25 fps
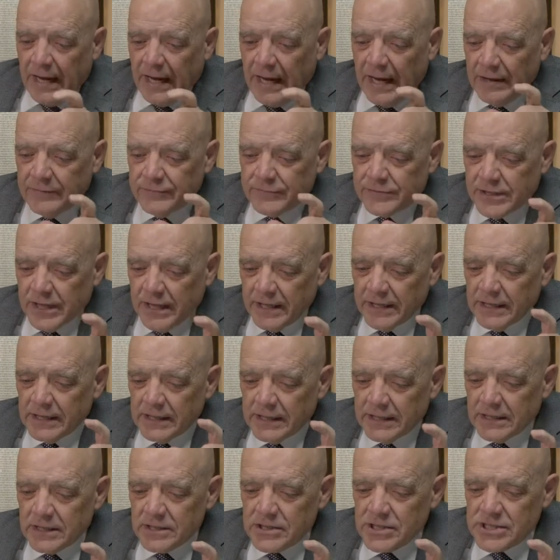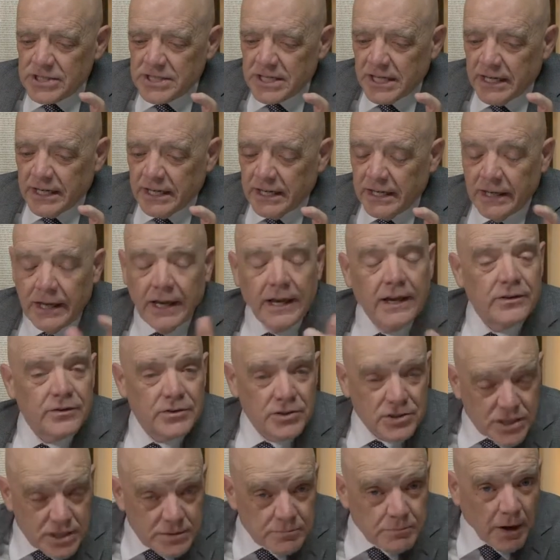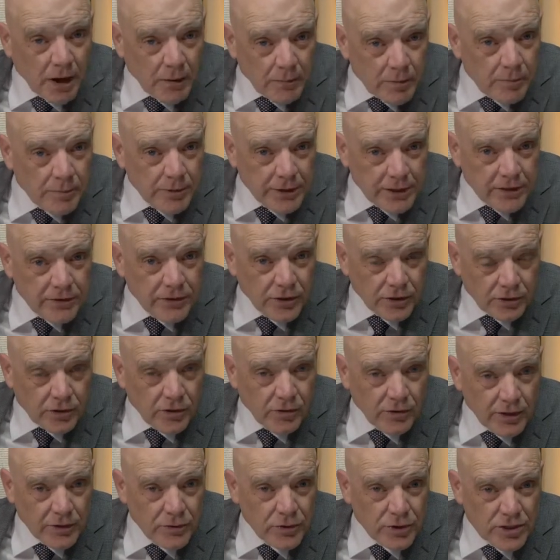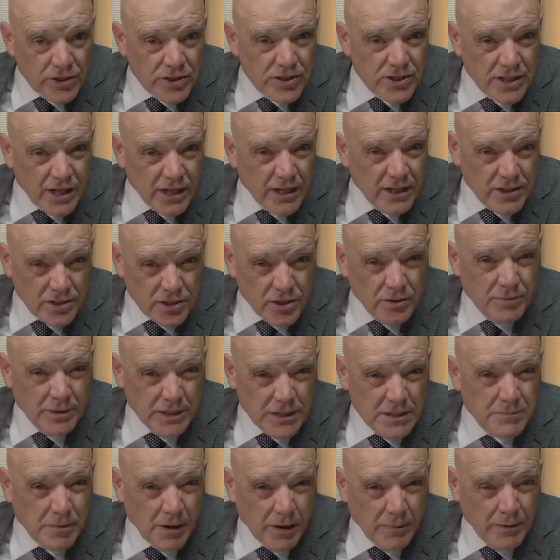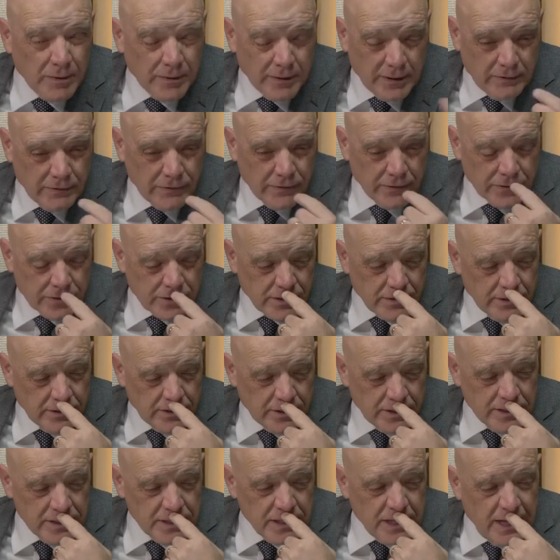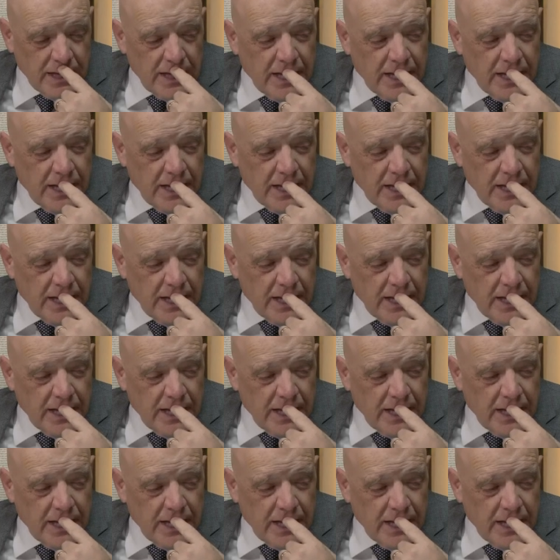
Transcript: I've done a little study. This is probably in the Corinthians study too, but it's probably in First Corinthians.